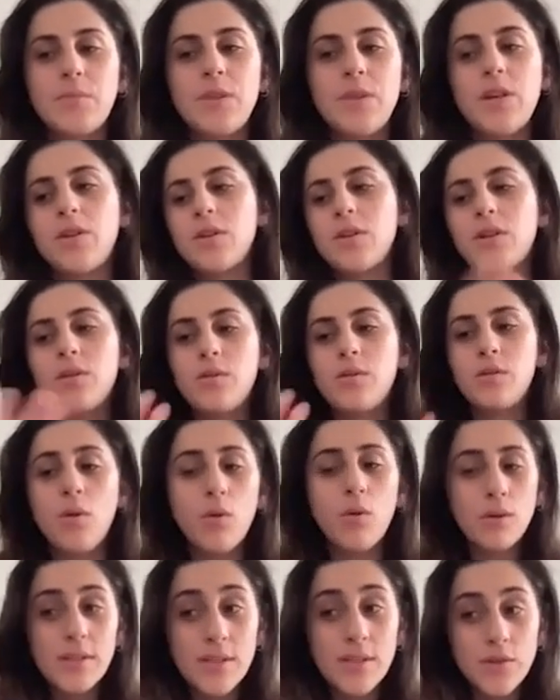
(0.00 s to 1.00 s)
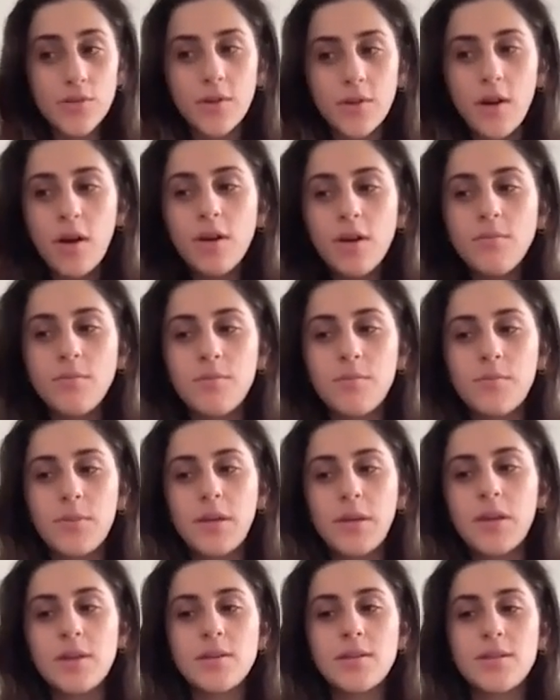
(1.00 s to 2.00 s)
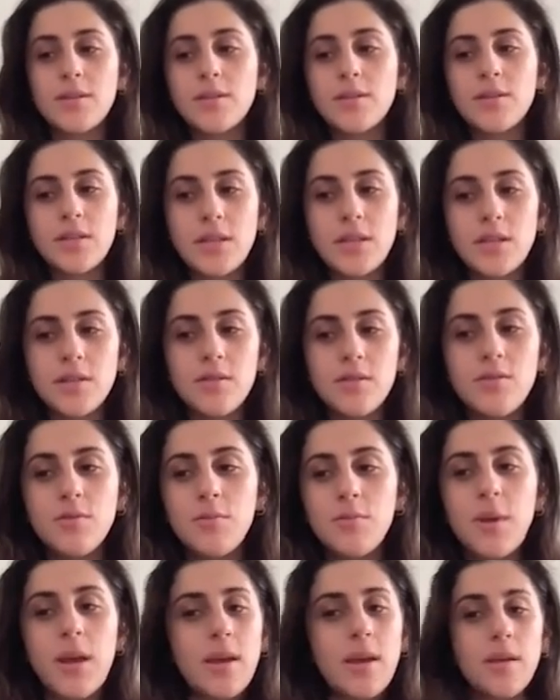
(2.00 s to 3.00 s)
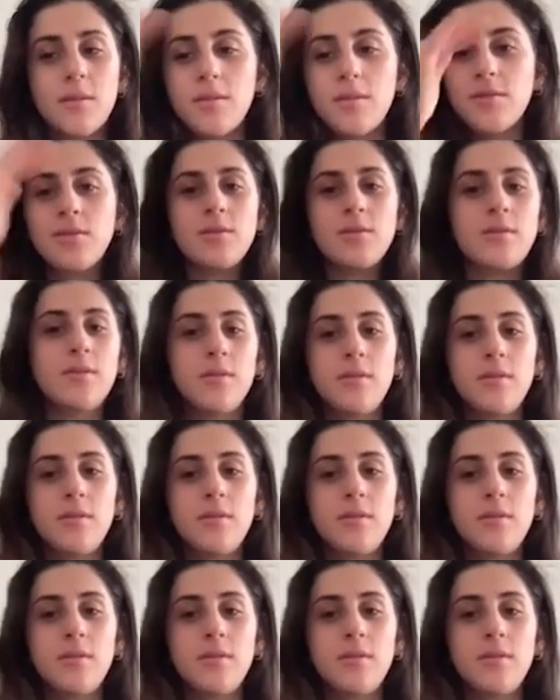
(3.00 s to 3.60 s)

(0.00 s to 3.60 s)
They are always strong because it's not easy to make it on